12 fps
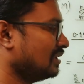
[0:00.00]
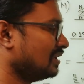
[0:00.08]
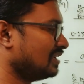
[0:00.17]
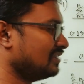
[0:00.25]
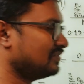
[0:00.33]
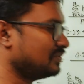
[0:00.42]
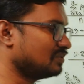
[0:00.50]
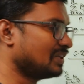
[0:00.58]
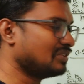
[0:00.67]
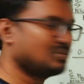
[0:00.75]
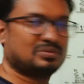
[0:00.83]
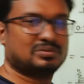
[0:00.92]
if we
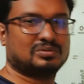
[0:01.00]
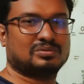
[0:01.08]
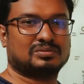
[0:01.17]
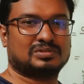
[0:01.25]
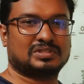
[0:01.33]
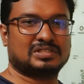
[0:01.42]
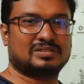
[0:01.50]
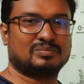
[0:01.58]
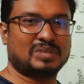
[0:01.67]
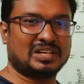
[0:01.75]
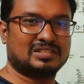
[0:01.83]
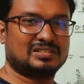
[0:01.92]
want to just
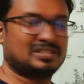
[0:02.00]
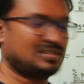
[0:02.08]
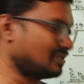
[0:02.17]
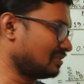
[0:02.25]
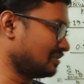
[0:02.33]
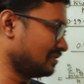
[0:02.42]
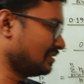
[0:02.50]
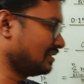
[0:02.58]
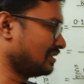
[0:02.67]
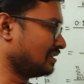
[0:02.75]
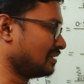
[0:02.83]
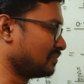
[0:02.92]
make decision
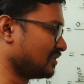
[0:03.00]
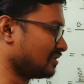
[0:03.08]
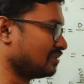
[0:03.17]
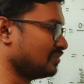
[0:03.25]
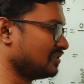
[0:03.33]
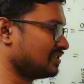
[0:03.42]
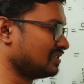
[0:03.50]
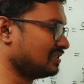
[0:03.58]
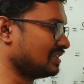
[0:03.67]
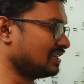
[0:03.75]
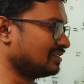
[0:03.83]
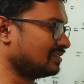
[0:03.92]
after computation,
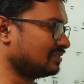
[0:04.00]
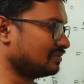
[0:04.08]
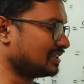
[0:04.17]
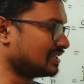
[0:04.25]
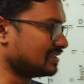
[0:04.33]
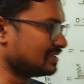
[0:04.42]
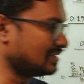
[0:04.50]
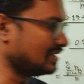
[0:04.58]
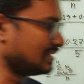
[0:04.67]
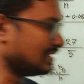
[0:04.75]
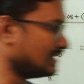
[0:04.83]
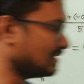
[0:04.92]
then we can
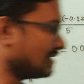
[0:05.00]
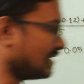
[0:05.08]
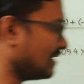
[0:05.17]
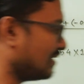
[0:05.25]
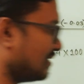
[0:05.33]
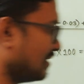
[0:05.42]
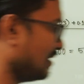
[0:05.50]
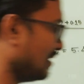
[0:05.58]
see that